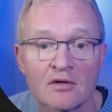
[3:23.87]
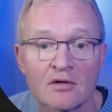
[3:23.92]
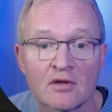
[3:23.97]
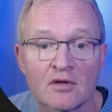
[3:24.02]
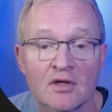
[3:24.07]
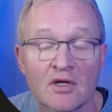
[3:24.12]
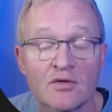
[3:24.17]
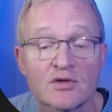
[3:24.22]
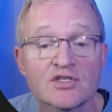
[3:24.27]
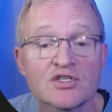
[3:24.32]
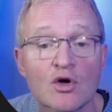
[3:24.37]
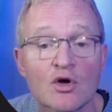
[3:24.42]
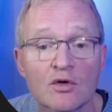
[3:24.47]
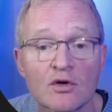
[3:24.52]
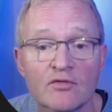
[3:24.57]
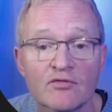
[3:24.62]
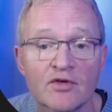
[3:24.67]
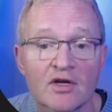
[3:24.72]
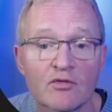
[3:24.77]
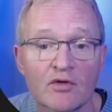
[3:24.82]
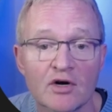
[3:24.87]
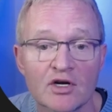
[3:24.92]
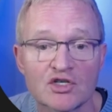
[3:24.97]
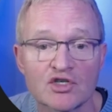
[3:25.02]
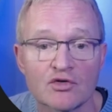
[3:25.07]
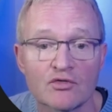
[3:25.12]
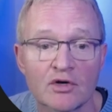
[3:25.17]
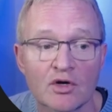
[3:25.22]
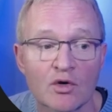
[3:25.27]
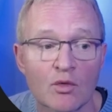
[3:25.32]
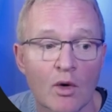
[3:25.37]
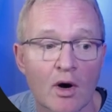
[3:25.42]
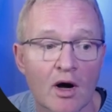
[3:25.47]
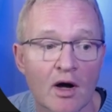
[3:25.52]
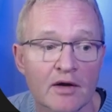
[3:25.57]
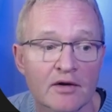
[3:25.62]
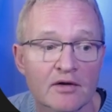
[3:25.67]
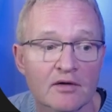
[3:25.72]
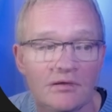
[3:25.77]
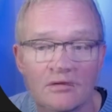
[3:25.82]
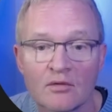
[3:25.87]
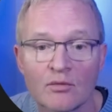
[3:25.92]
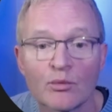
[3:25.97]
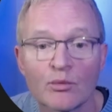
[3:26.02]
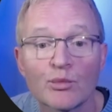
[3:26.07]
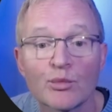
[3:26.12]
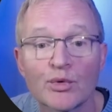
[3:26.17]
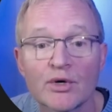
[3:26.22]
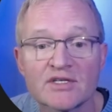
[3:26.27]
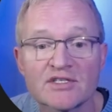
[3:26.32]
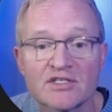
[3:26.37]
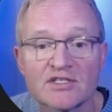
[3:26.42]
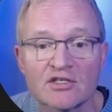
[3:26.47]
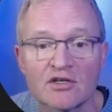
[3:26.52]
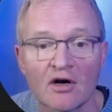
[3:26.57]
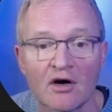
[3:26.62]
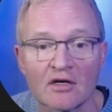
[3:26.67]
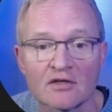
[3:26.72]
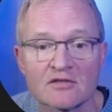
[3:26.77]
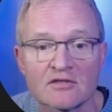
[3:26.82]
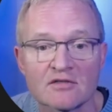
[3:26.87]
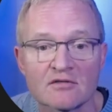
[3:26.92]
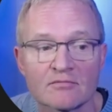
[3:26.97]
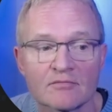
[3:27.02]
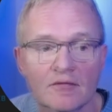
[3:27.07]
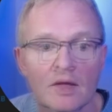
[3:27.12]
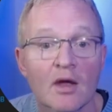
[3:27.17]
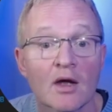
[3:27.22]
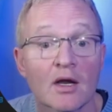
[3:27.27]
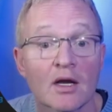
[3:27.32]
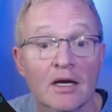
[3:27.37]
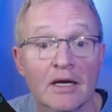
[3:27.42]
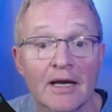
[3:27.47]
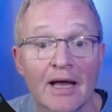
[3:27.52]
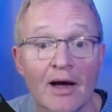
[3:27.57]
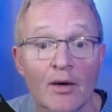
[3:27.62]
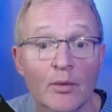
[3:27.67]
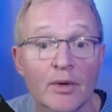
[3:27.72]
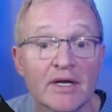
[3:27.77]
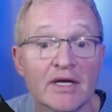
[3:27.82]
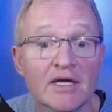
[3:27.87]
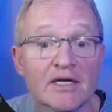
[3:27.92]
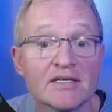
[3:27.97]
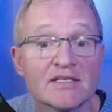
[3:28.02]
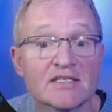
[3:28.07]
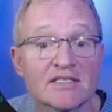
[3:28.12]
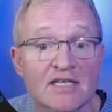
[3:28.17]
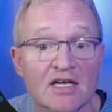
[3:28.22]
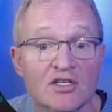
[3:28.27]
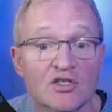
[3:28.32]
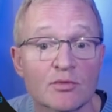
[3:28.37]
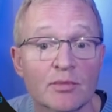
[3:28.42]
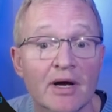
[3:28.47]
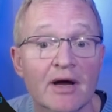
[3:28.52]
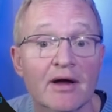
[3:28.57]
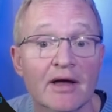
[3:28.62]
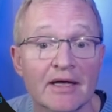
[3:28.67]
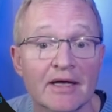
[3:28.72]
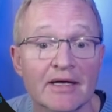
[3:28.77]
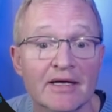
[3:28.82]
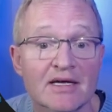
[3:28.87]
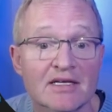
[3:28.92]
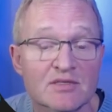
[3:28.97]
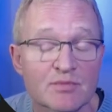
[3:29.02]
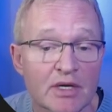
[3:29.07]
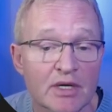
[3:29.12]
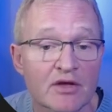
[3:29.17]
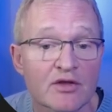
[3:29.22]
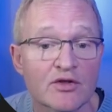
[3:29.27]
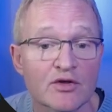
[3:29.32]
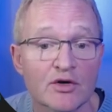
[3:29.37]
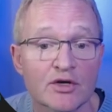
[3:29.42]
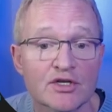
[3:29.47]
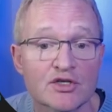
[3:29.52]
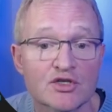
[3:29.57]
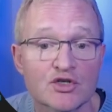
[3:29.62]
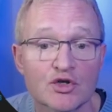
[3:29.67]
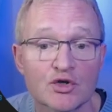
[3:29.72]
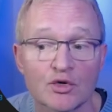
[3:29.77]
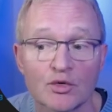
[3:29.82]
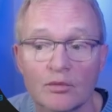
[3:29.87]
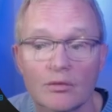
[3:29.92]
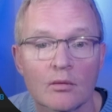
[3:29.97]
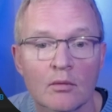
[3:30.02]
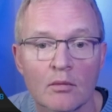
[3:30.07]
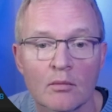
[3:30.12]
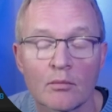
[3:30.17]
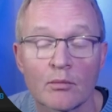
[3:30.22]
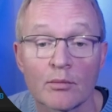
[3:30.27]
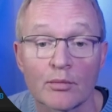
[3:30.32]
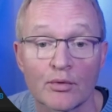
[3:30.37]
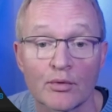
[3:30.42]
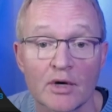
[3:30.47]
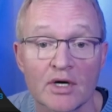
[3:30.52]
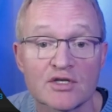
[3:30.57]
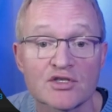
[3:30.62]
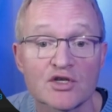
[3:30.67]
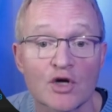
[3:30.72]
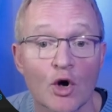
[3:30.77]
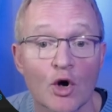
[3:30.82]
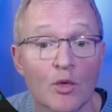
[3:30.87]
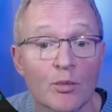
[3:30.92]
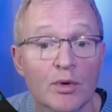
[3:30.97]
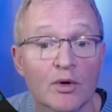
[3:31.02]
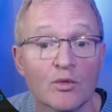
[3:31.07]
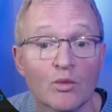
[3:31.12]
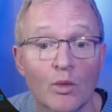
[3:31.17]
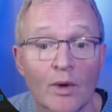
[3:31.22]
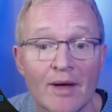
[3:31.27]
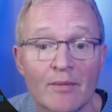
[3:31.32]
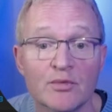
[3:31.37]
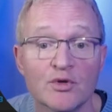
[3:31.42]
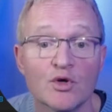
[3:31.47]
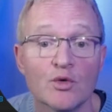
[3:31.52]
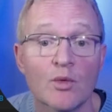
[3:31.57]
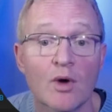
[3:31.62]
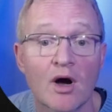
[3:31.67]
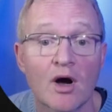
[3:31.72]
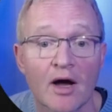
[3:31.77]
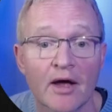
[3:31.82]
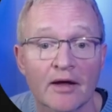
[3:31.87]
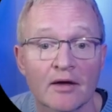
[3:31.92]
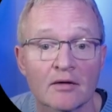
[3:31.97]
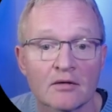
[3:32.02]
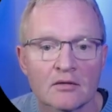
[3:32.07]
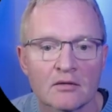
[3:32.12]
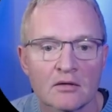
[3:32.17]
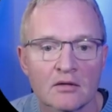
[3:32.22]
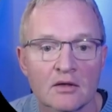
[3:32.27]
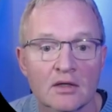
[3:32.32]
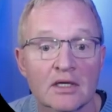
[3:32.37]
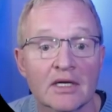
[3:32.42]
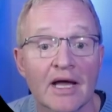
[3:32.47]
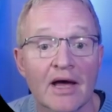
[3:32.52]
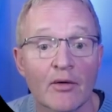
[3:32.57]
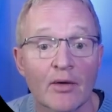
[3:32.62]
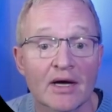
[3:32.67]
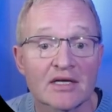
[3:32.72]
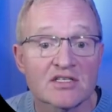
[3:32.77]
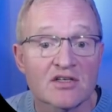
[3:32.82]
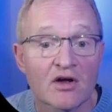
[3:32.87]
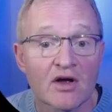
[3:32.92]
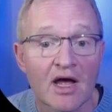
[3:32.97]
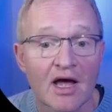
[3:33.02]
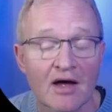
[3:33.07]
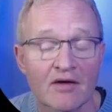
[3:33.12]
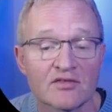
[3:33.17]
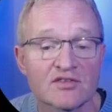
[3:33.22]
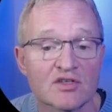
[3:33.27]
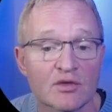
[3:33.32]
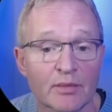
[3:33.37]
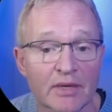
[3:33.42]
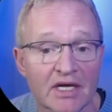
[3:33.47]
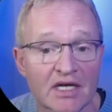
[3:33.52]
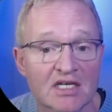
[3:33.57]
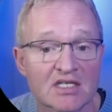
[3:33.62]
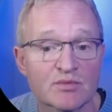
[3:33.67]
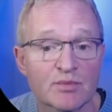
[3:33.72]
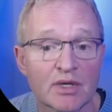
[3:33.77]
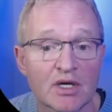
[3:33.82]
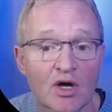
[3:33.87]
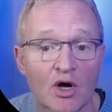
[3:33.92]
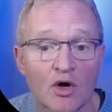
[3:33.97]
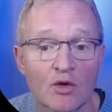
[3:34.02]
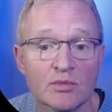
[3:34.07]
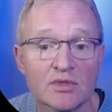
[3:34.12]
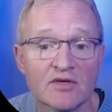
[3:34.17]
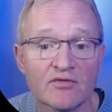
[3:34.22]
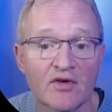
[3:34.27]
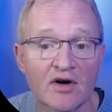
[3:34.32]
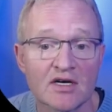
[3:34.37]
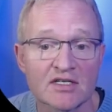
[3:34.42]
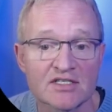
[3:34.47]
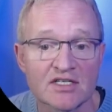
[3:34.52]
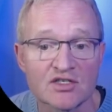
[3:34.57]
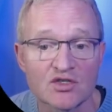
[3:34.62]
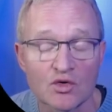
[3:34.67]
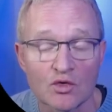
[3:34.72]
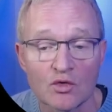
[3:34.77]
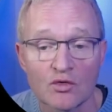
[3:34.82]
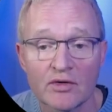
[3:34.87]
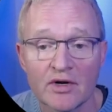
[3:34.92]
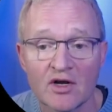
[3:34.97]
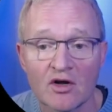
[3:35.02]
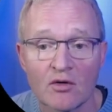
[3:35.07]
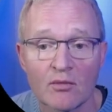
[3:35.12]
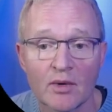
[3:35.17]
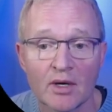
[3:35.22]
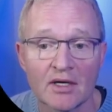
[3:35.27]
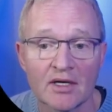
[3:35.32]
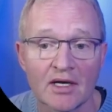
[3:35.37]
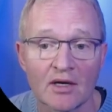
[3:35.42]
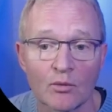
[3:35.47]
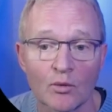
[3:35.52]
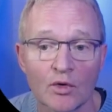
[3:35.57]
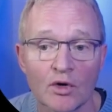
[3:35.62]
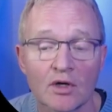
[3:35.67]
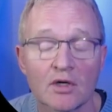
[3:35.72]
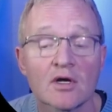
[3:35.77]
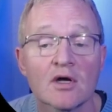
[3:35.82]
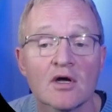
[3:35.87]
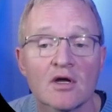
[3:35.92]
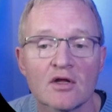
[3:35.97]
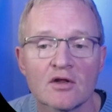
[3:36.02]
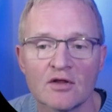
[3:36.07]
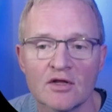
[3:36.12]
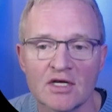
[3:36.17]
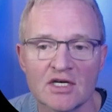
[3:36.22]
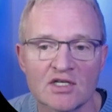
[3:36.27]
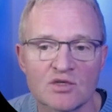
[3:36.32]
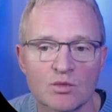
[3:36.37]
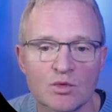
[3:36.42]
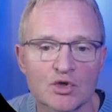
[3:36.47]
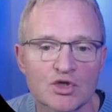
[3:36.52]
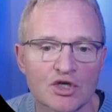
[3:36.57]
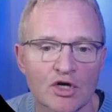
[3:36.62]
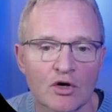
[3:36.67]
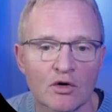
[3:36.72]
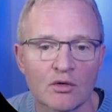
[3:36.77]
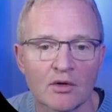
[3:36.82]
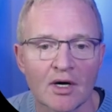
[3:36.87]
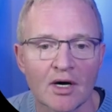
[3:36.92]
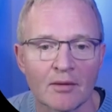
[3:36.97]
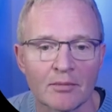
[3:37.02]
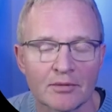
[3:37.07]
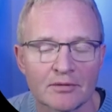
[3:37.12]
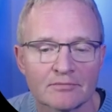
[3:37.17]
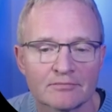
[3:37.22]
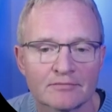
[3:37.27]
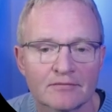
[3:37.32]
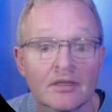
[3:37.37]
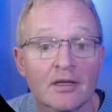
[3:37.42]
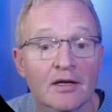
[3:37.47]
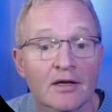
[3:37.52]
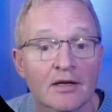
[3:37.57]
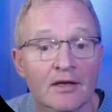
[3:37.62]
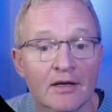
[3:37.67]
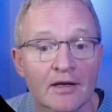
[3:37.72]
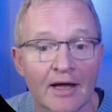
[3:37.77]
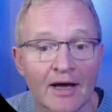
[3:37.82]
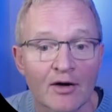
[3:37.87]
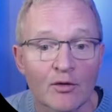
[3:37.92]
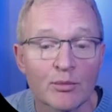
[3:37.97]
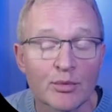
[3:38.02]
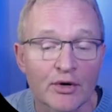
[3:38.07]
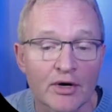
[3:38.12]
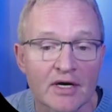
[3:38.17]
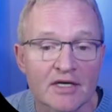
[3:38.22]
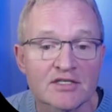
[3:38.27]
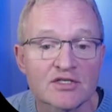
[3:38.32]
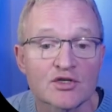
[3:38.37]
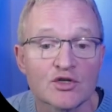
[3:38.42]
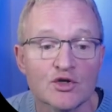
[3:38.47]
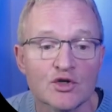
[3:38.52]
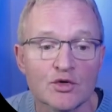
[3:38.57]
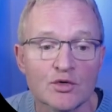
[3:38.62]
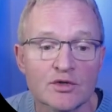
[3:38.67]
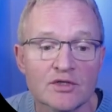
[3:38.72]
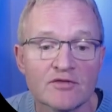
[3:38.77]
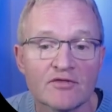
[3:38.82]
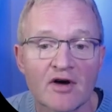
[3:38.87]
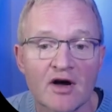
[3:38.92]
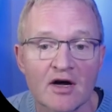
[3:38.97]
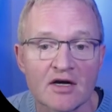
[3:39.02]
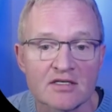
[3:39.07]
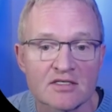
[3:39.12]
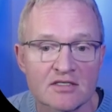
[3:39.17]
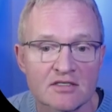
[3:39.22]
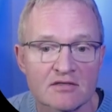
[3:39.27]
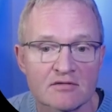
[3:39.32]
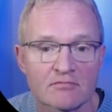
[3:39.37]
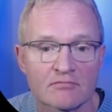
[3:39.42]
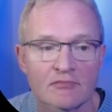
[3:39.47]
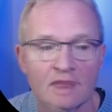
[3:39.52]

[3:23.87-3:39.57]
There is no configuration required. Press Start. Now we need to set up our ESP32. Press Open Web UI. Now, as I have some ESP Home devices already on my network, these will show up. Now press New Device.